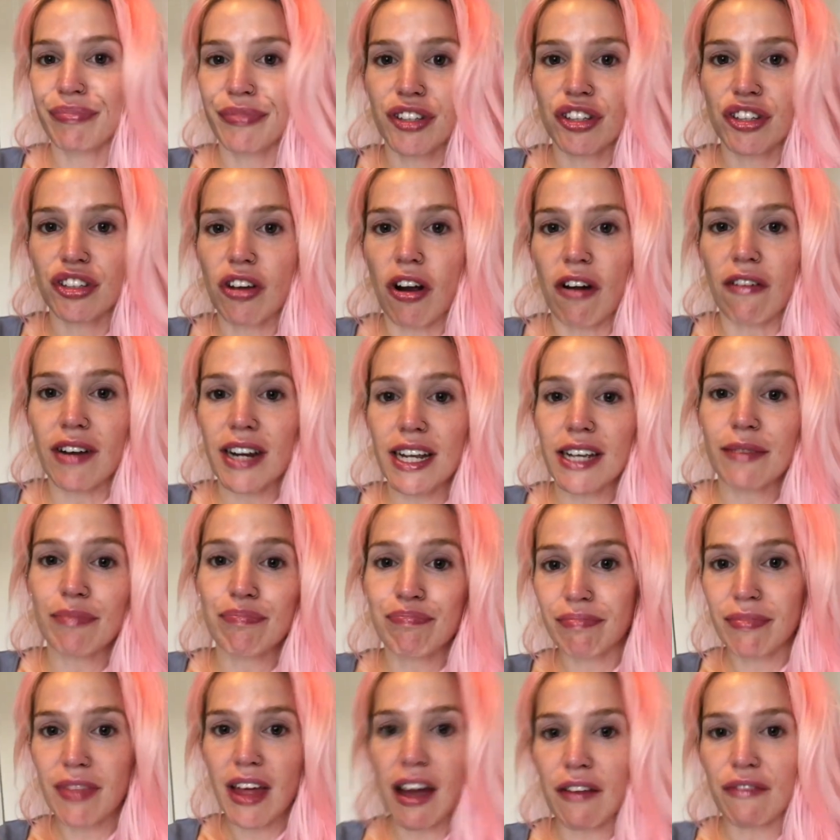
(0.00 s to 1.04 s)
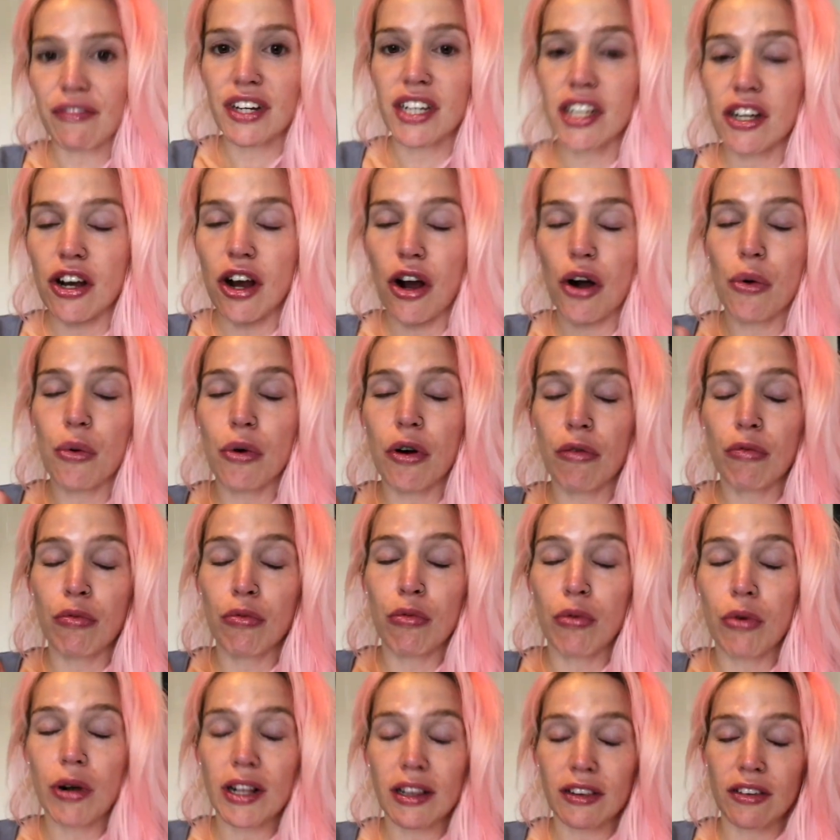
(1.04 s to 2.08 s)
Sorry, that video
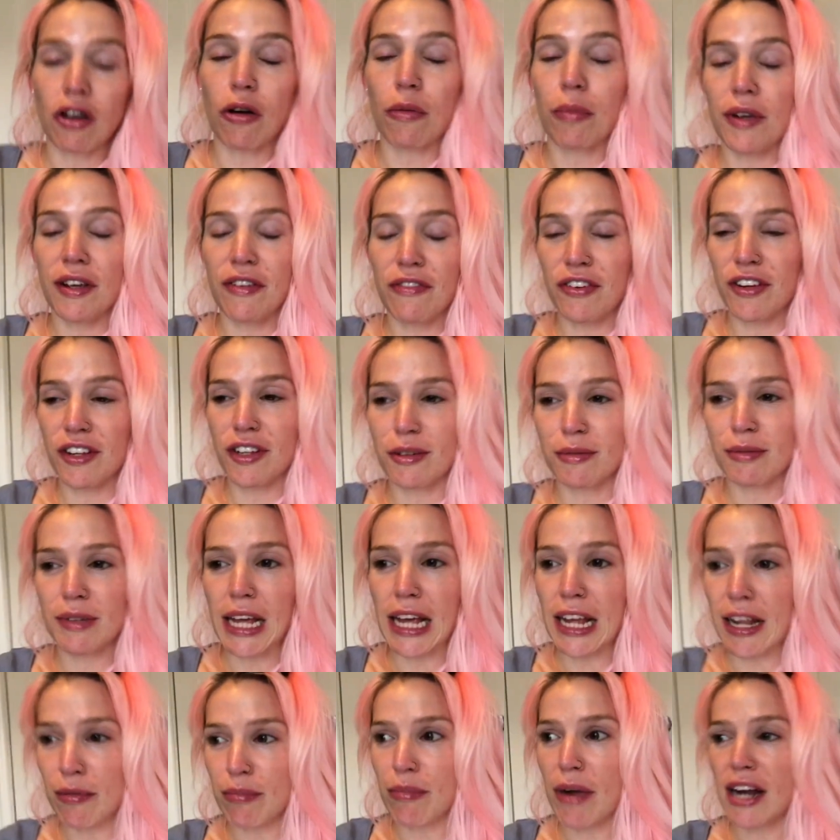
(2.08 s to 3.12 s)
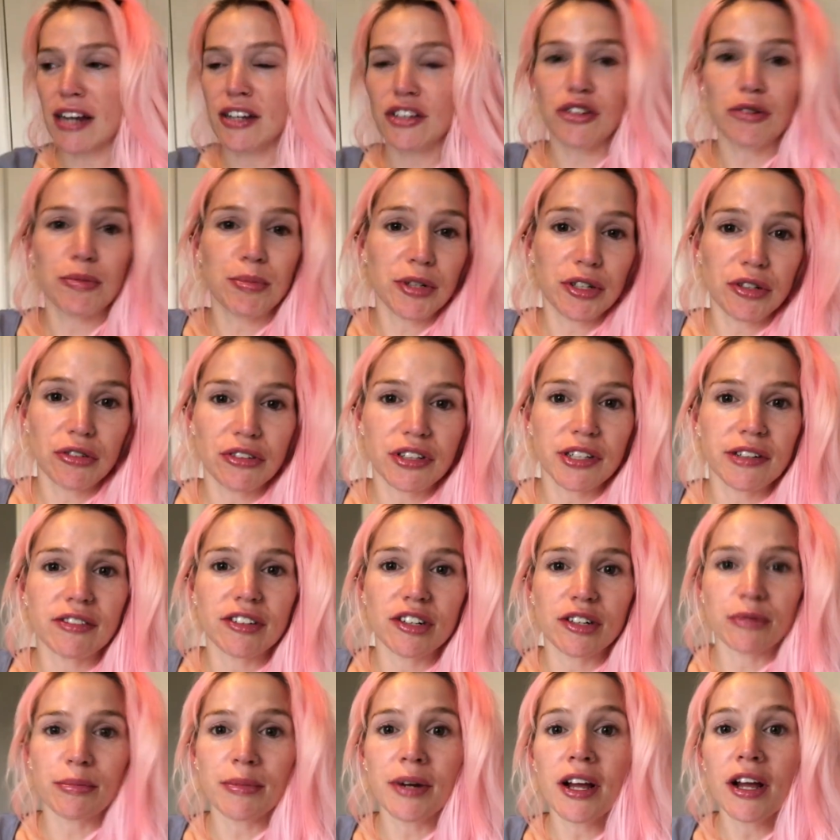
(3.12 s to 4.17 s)
will not be filmed in my new beauty
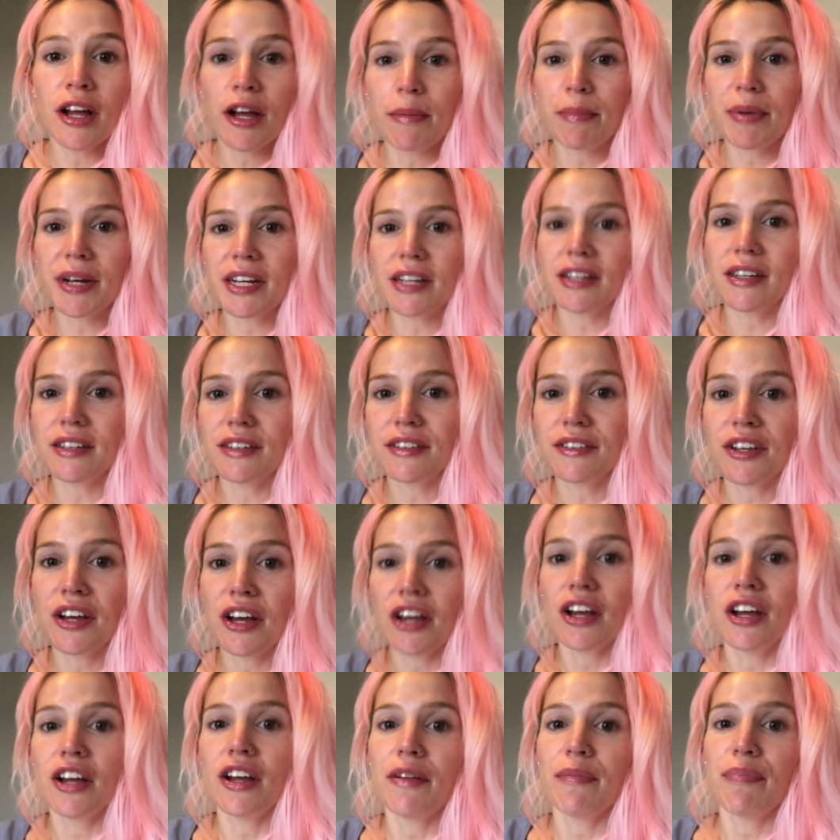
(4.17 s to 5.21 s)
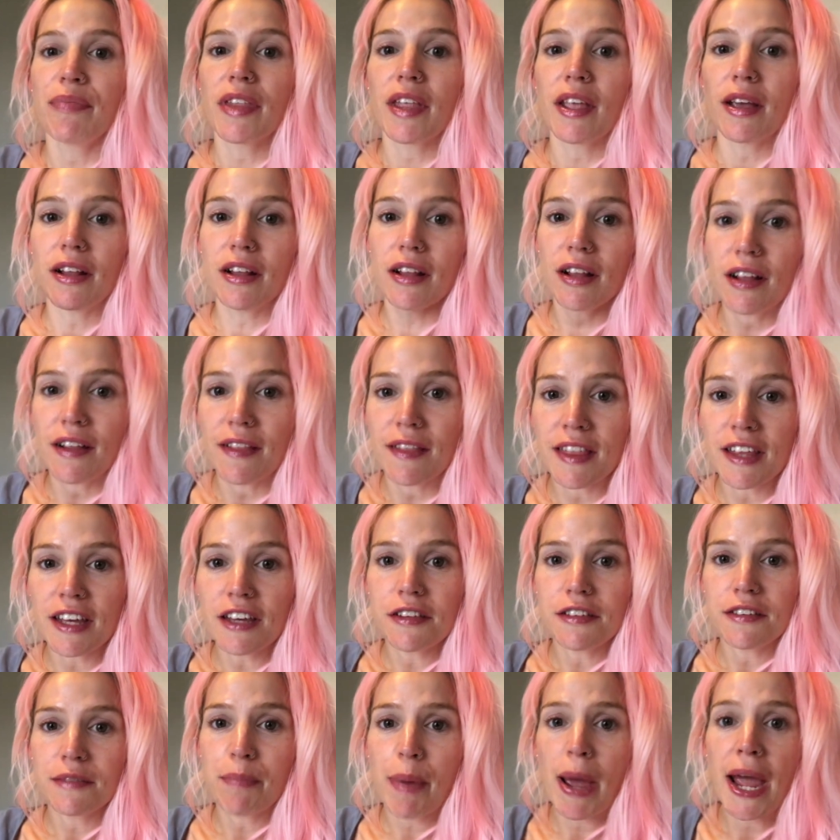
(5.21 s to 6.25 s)
room, because
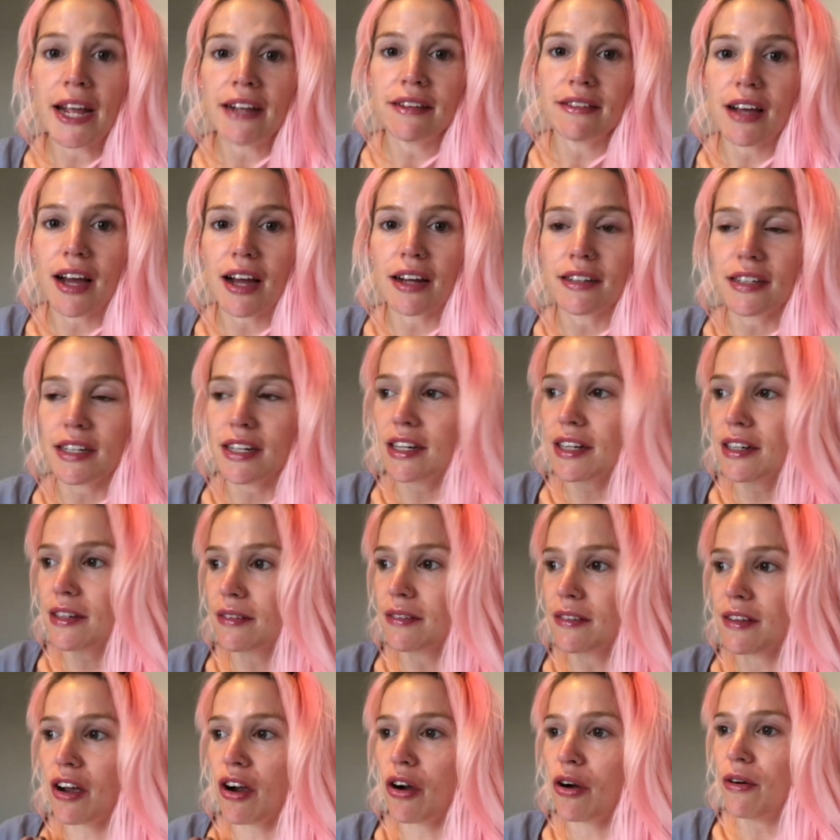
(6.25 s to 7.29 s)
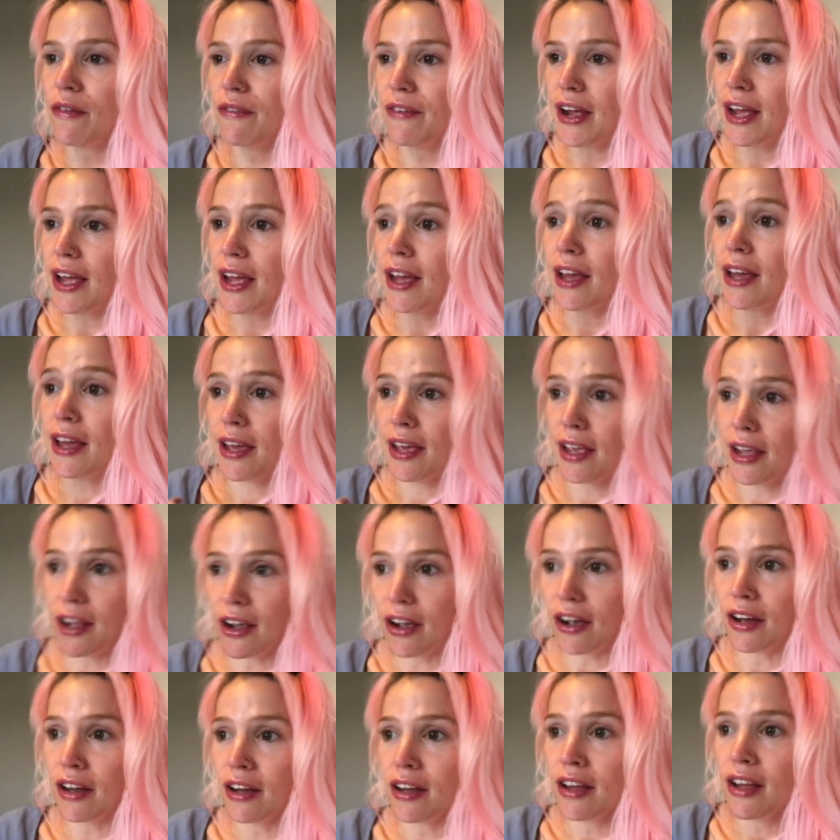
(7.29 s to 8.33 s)
this paint addict over
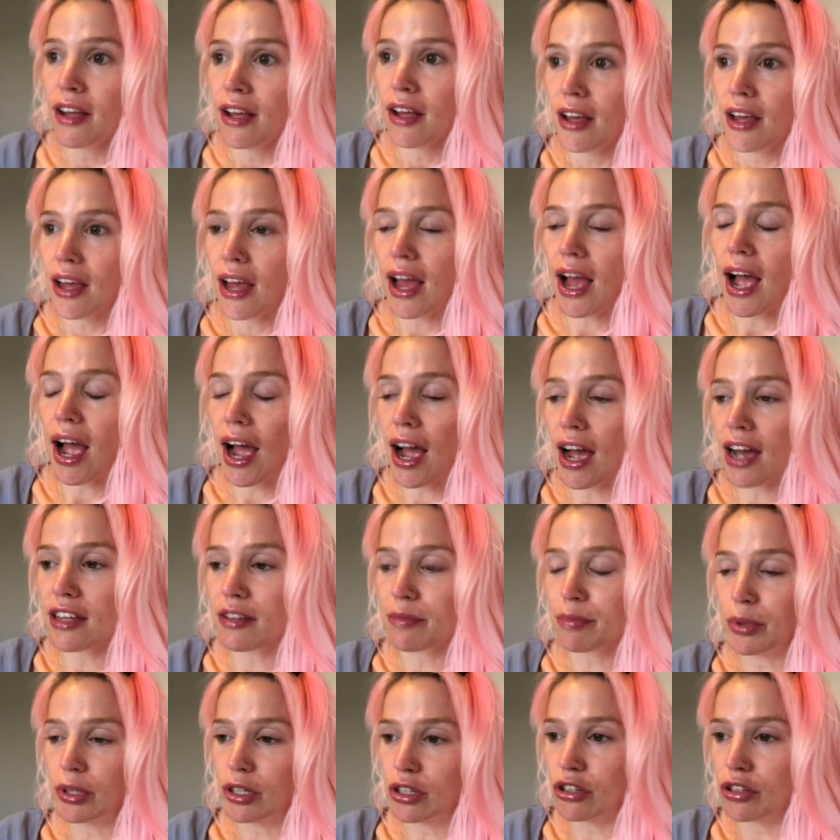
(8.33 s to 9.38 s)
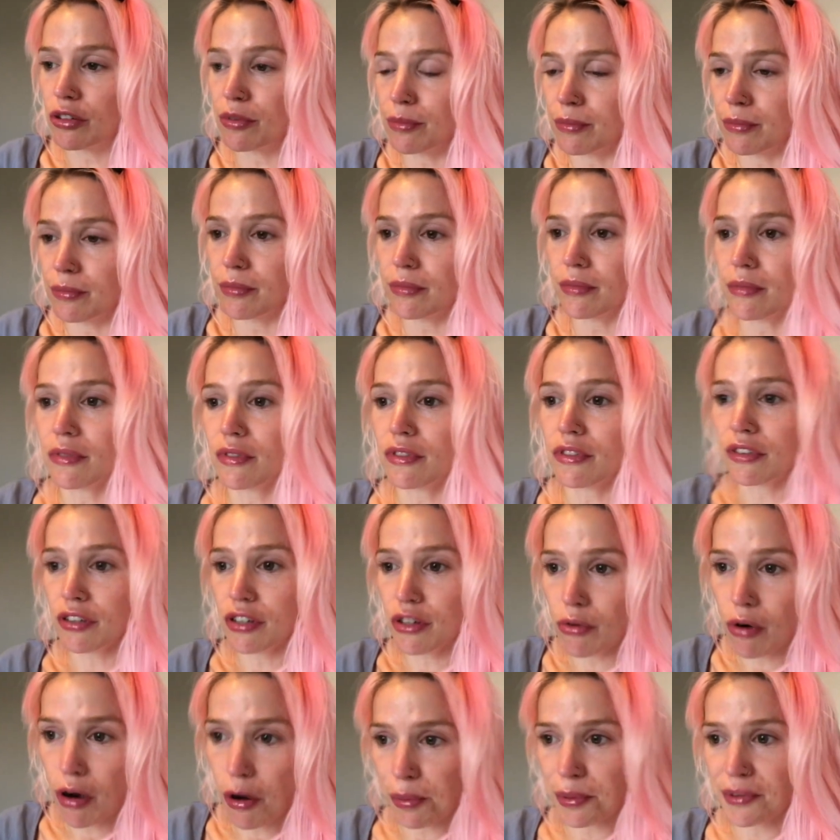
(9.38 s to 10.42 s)
here has become
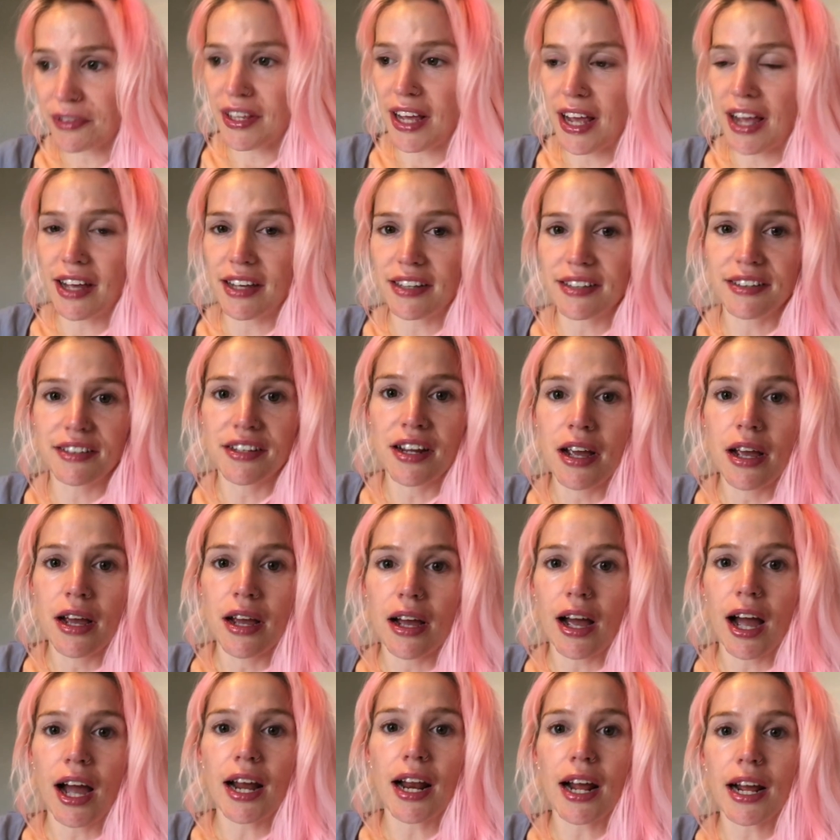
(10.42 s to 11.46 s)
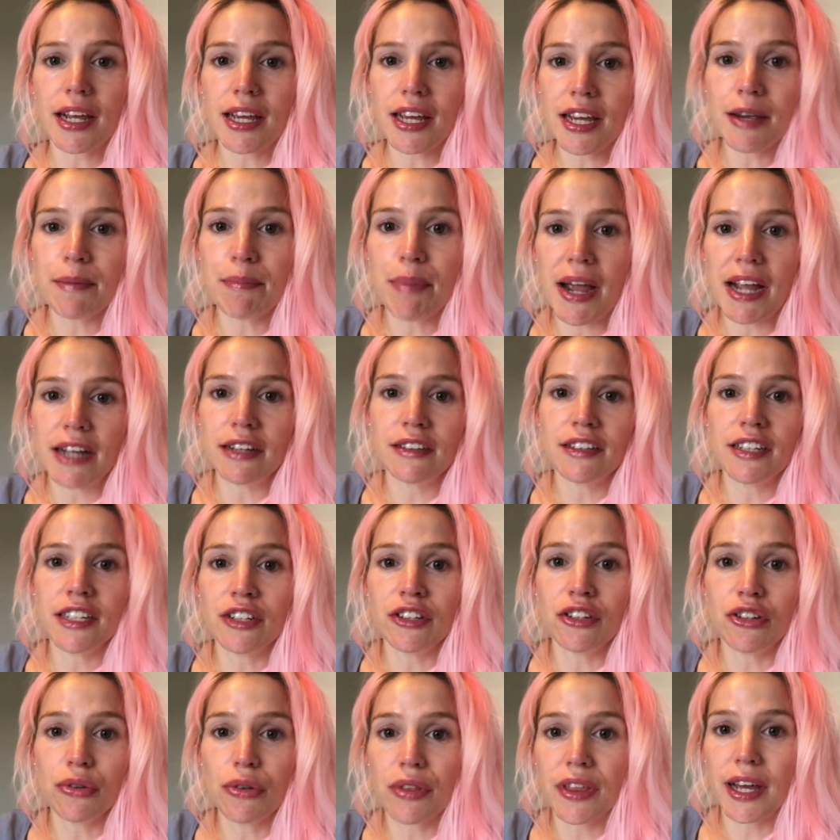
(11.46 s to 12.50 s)
too obsessed and I keep painting
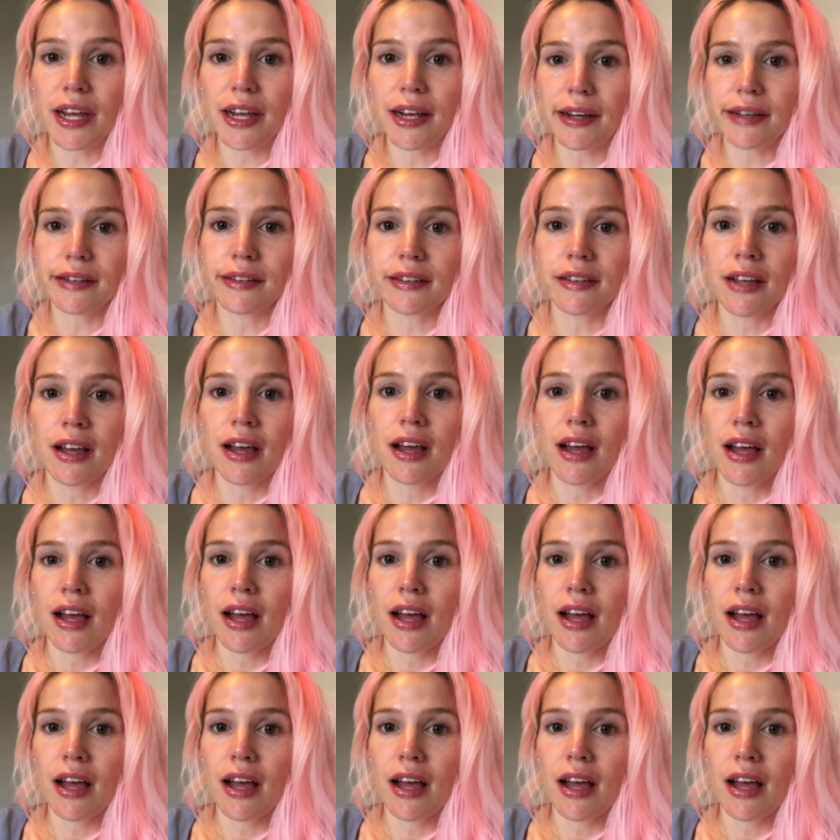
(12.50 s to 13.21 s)
new things.